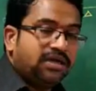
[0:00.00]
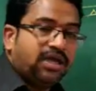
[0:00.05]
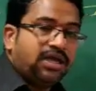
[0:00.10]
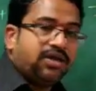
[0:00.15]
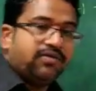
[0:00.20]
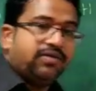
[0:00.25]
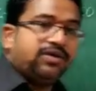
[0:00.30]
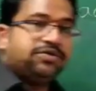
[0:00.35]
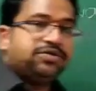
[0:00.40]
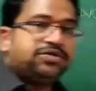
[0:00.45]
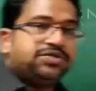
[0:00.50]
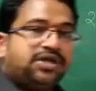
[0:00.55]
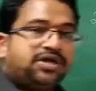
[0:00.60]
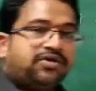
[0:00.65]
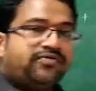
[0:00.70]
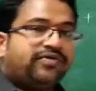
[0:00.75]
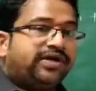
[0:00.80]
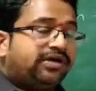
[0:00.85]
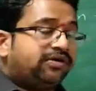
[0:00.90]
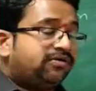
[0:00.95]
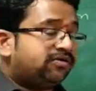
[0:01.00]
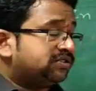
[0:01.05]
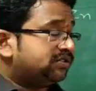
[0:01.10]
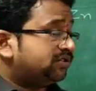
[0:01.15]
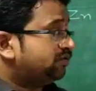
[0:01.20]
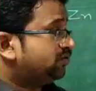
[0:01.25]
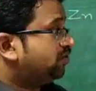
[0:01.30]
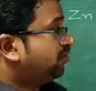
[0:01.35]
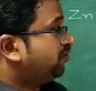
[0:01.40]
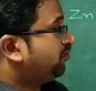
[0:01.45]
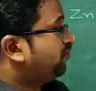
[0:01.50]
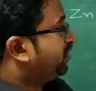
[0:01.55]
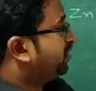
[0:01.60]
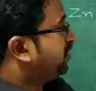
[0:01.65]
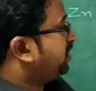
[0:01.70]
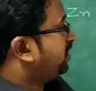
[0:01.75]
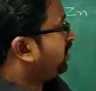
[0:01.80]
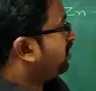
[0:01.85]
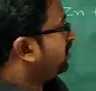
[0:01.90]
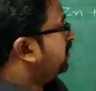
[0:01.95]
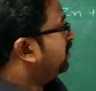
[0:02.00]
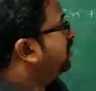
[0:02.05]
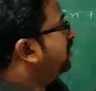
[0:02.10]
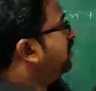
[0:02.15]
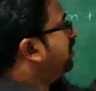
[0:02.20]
evolution of hydrogen. Don't forget,